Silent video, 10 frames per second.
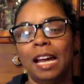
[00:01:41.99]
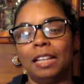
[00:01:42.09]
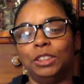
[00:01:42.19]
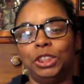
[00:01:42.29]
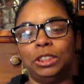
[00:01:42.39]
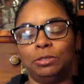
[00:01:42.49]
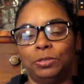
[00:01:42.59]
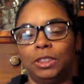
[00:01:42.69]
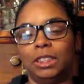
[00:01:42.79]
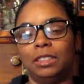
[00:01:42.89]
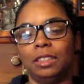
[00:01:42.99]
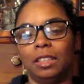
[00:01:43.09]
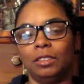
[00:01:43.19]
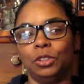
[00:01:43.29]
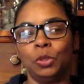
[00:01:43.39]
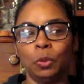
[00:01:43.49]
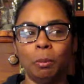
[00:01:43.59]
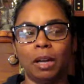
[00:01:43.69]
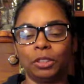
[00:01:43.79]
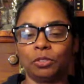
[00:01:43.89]
had shifted too
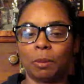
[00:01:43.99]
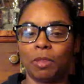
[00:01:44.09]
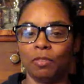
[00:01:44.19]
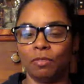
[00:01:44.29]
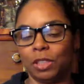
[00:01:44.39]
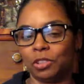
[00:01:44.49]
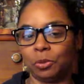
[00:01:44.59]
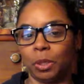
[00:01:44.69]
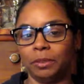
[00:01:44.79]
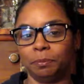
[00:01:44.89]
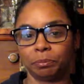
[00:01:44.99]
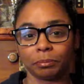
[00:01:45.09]
much from the first one.